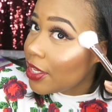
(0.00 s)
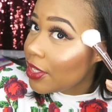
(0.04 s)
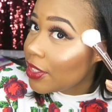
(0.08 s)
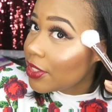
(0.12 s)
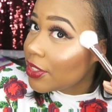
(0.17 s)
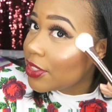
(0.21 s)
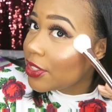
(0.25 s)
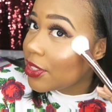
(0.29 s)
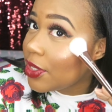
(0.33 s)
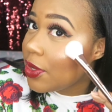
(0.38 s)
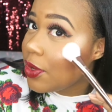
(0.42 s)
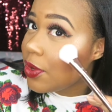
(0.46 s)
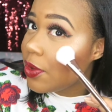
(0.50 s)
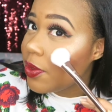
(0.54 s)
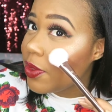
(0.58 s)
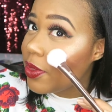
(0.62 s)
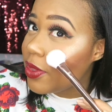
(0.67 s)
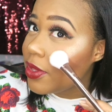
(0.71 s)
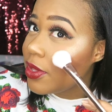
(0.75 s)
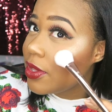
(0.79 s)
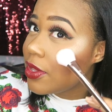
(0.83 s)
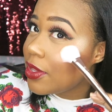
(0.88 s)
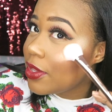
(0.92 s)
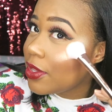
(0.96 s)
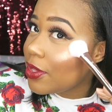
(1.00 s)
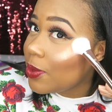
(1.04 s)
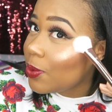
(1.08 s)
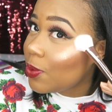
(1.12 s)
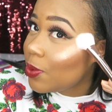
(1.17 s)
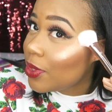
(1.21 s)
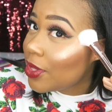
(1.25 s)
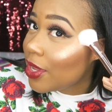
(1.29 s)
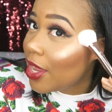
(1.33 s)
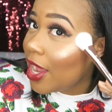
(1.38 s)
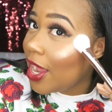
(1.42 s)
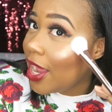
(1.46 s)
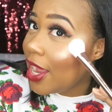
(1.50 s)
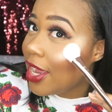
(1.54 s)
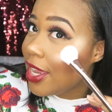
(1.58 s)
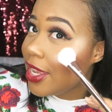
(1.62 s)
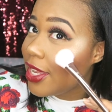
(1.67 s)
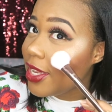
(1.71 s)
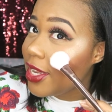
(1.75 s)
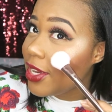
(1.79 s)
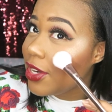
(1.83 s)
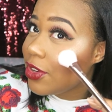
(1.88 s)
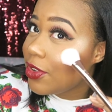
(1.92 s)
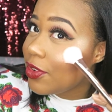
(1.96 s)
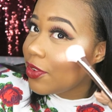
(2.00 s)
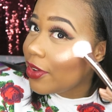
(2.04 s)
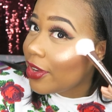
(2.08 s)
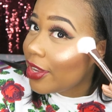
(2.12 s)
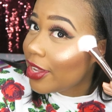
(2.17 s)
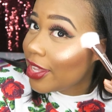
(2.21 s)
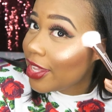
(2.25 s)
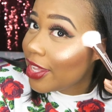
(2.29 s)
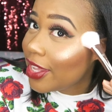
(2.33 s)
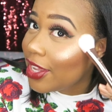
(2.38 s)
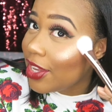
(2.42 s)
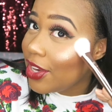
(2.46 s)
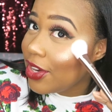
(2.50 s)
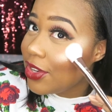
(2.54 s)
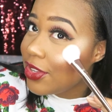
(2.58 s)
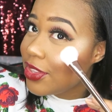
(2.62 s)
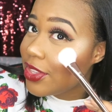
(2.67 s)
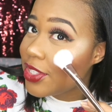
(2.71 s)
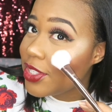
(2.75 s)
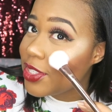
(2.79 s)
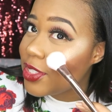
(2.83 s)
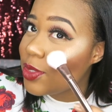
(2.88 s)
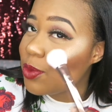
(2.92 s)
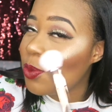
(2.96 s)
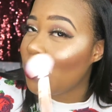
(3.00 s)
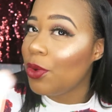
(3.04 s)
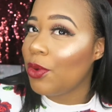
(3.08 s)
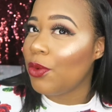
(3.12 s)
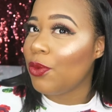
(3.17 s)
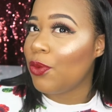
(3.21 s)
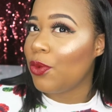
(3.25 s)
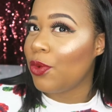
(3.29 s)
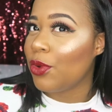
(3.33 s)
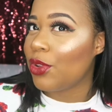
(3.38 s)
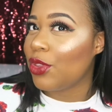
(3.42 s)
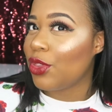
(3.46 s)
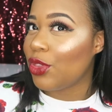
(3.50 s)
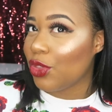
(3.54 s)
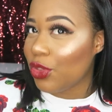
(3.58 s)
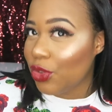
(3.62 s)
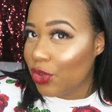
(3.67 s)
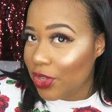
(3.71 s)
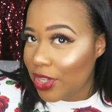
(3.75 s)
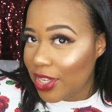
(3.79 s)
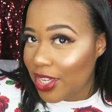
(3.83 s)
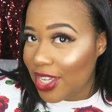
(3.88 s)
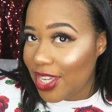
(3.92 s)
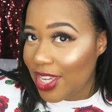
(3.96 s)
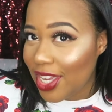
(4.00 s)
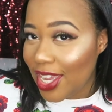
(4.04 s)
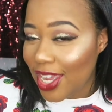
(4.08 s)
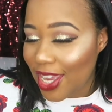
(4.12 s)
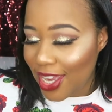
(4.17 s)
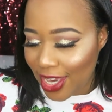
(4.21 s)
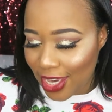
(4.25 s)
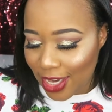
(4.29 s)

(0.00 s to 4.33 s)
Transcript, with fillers: So the highlighter right here this is 143